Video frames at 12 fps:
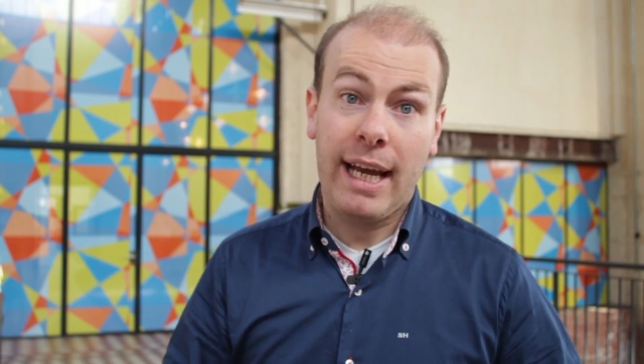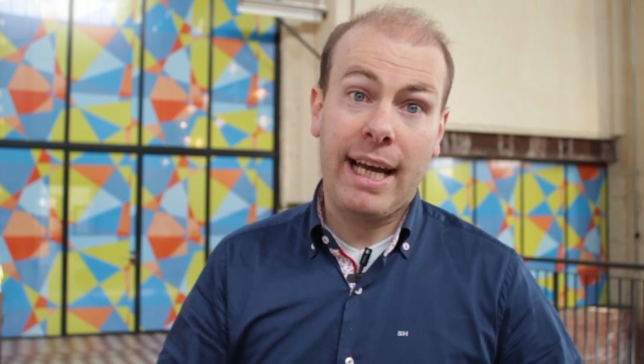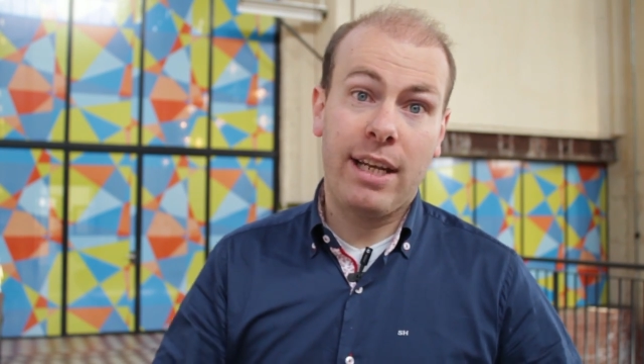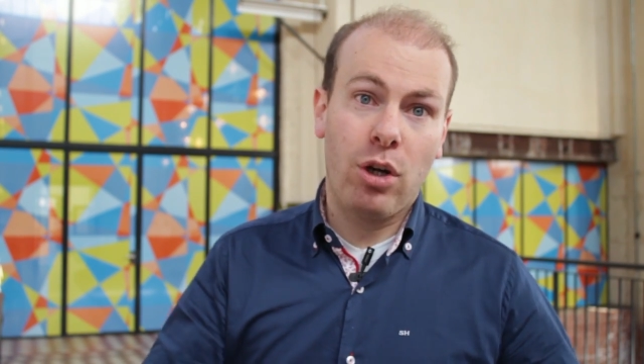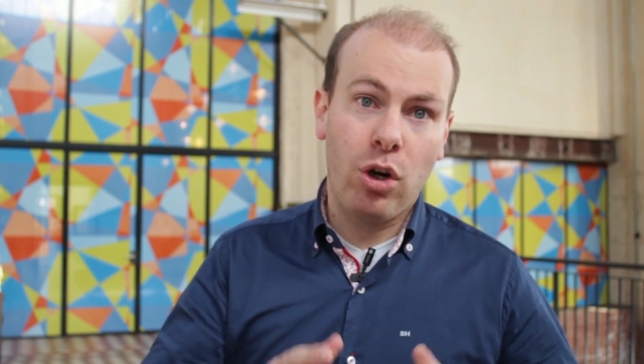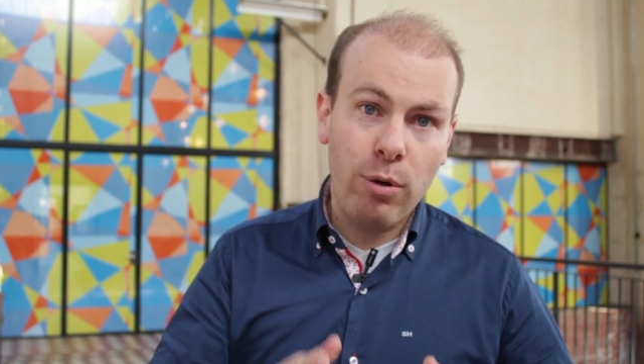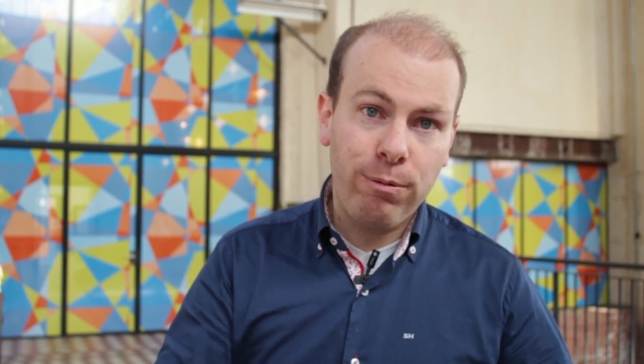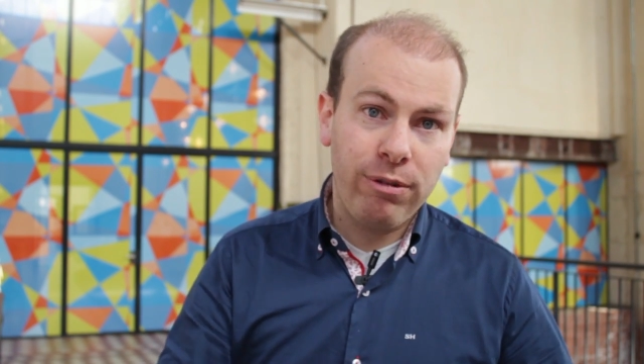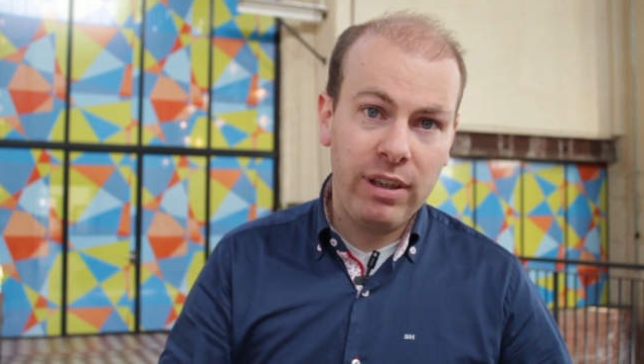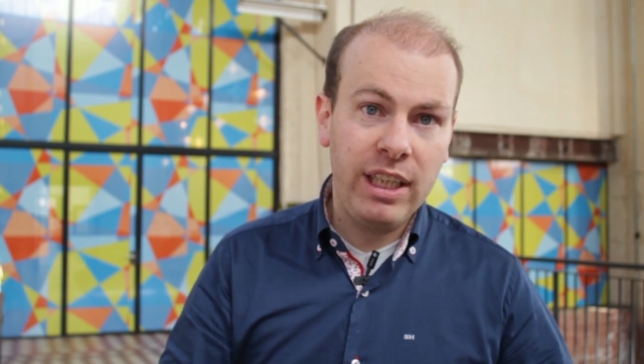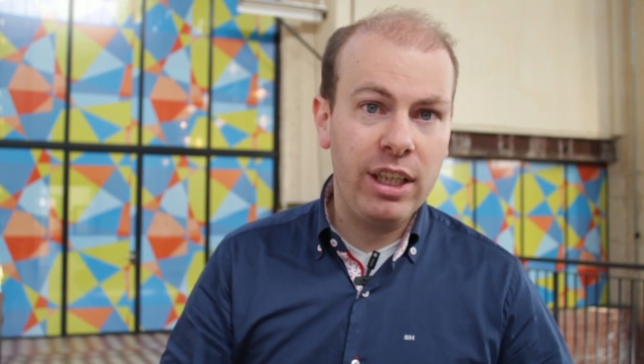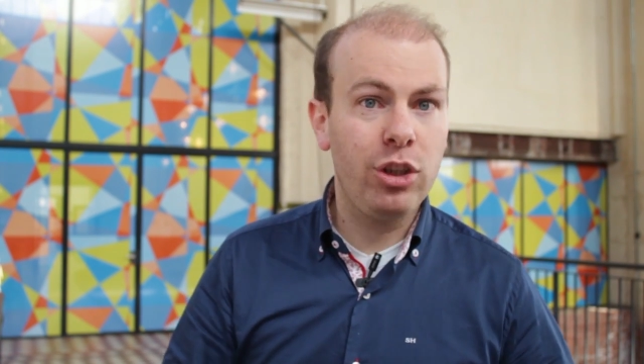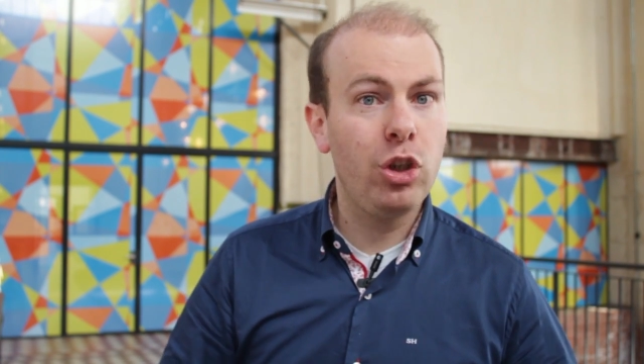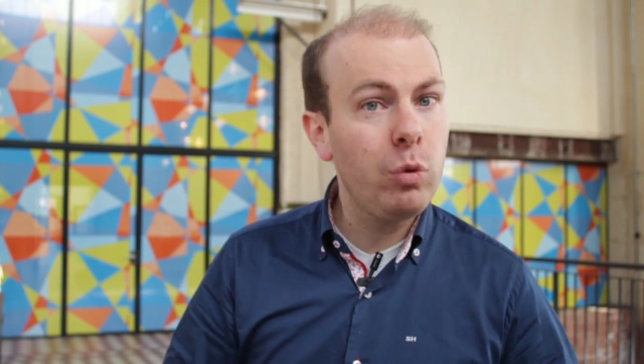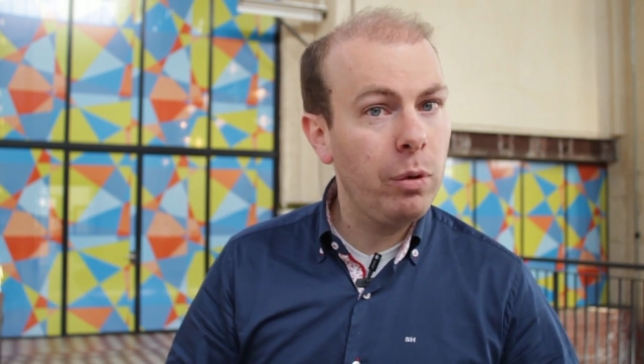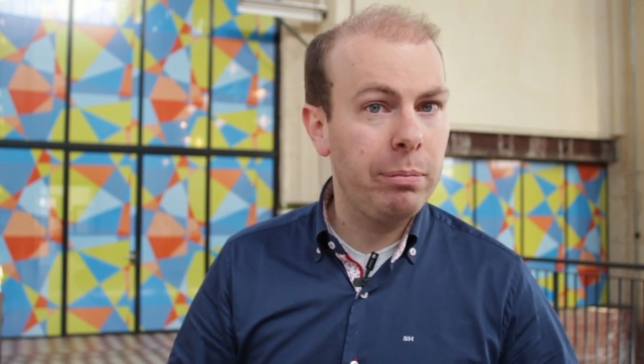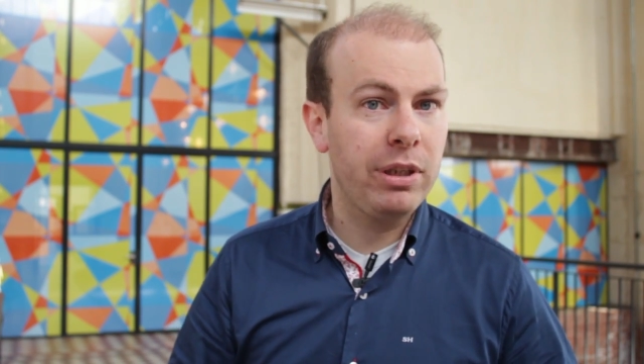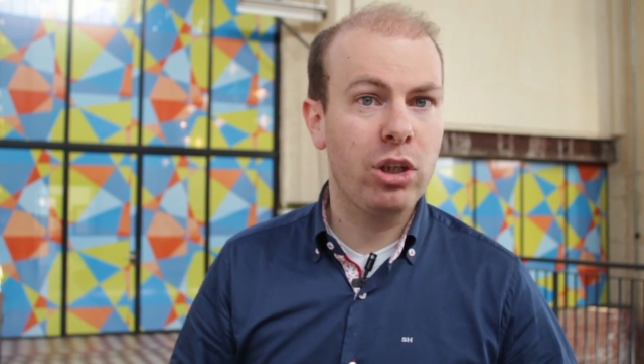and hopefully
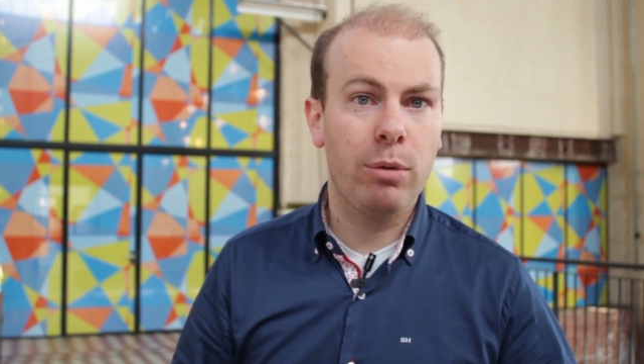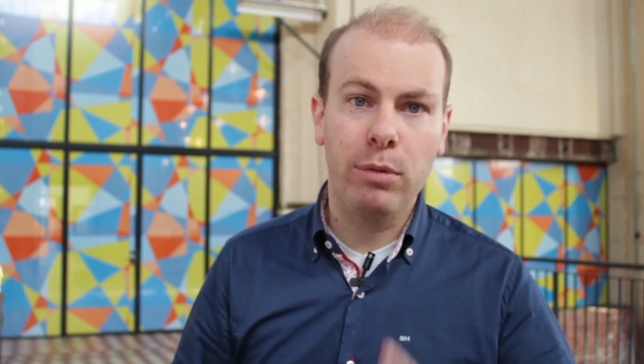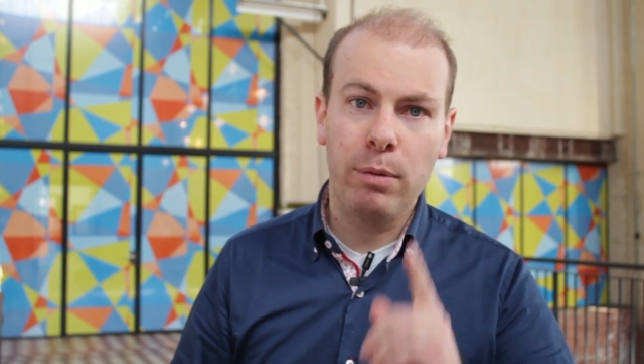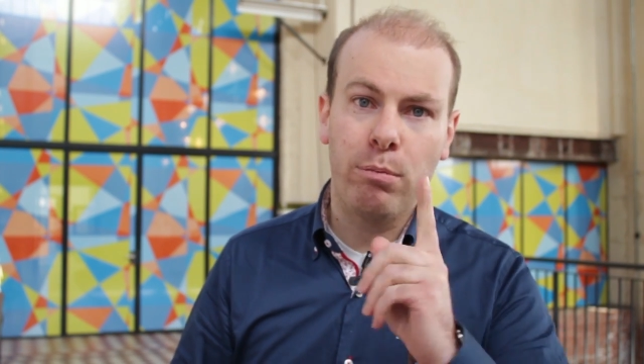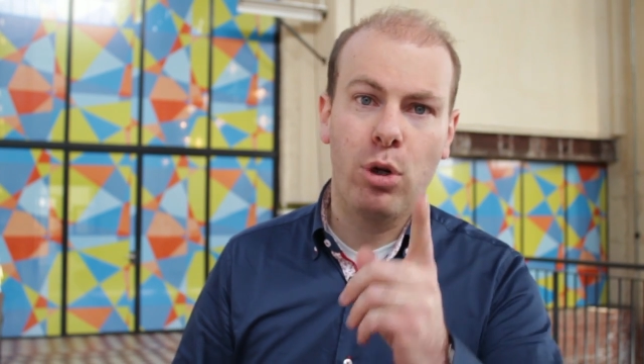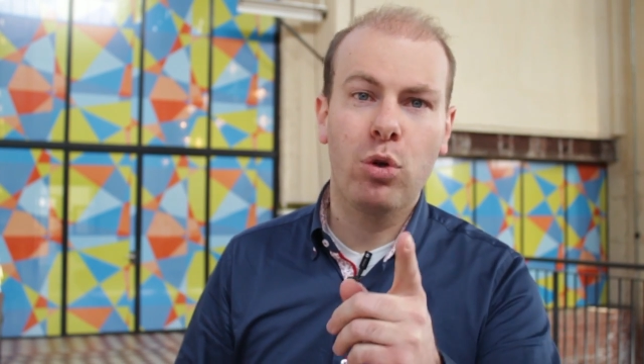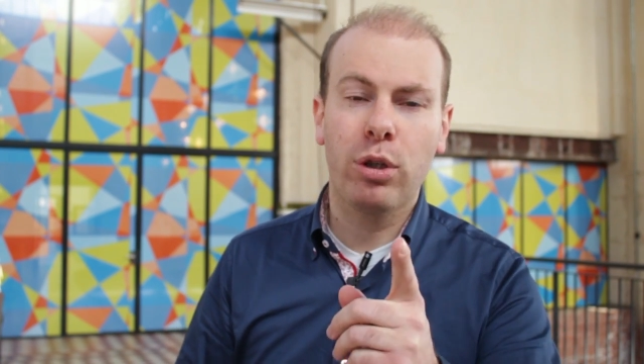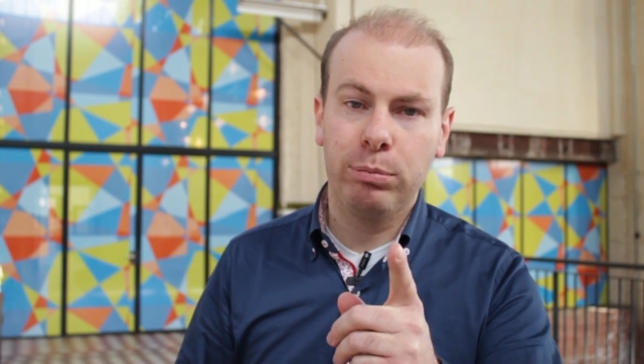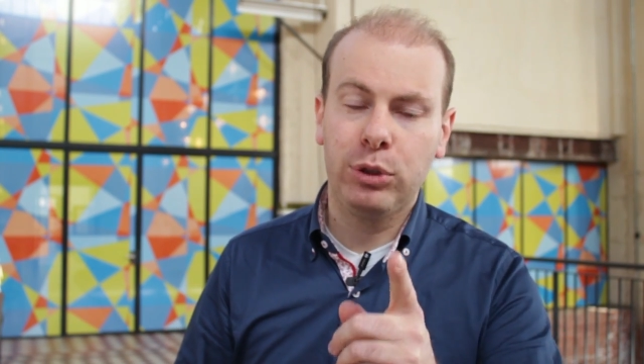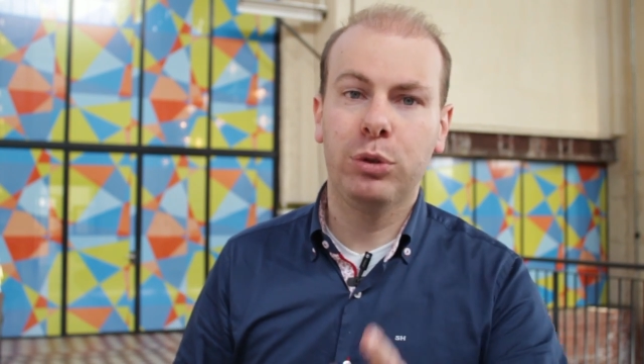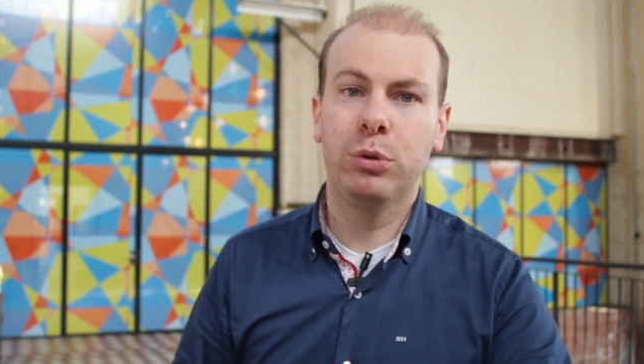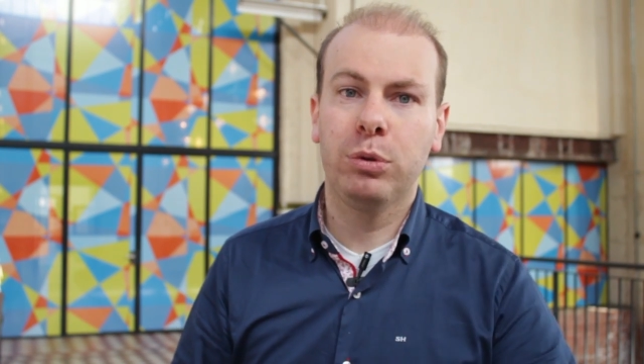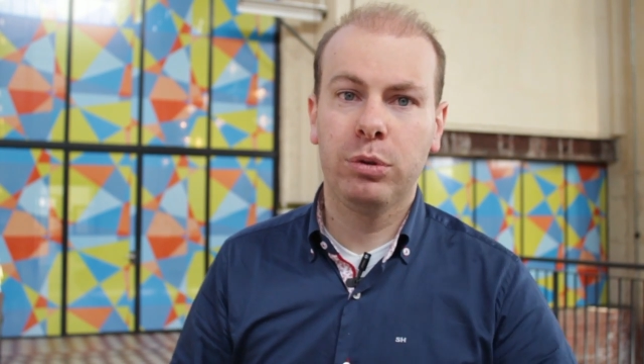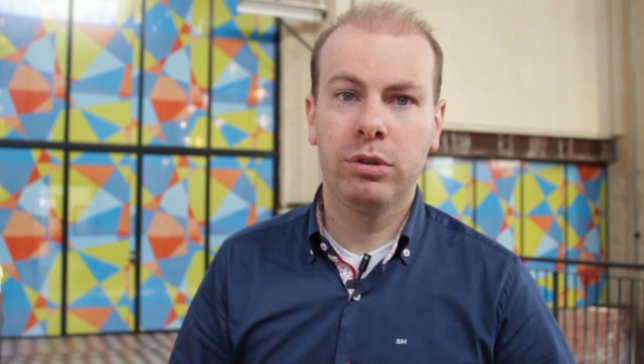you will become a Mookie too.